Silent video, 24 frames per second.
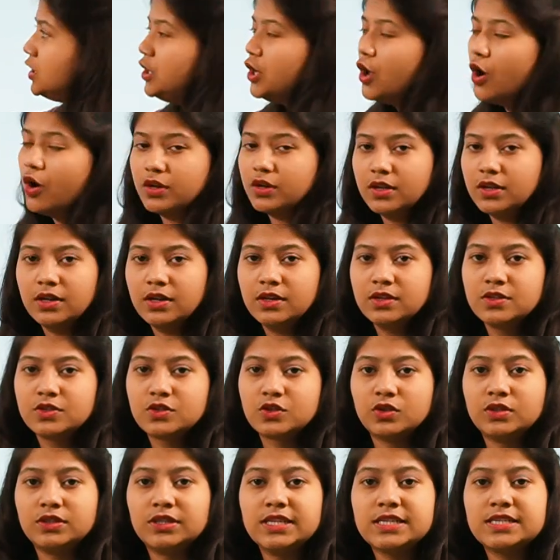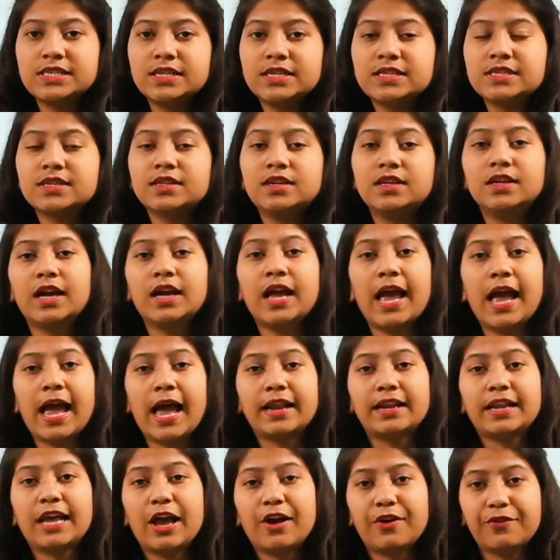Leone. So this is a, uh,
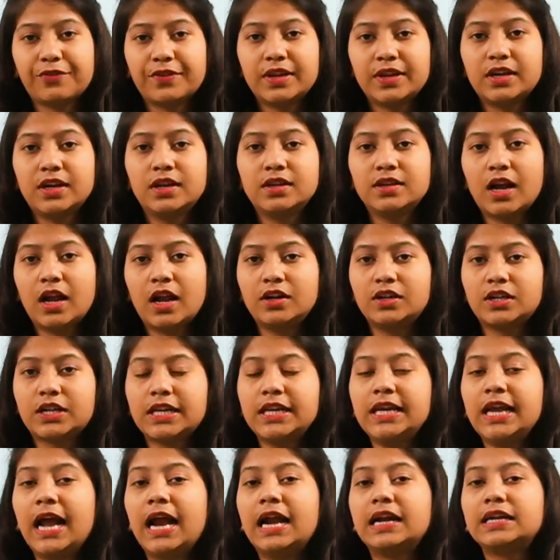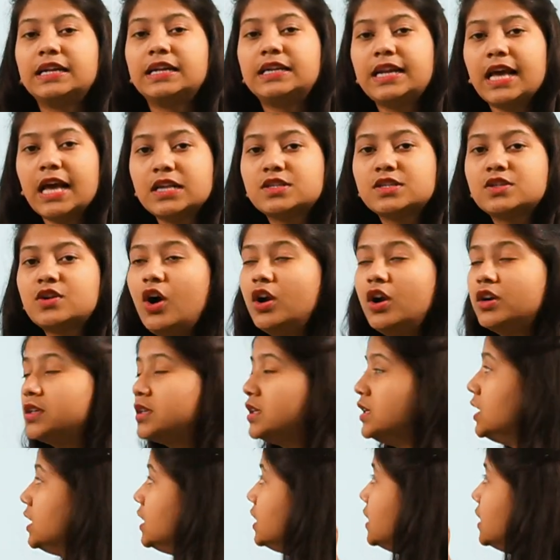an African country and it has got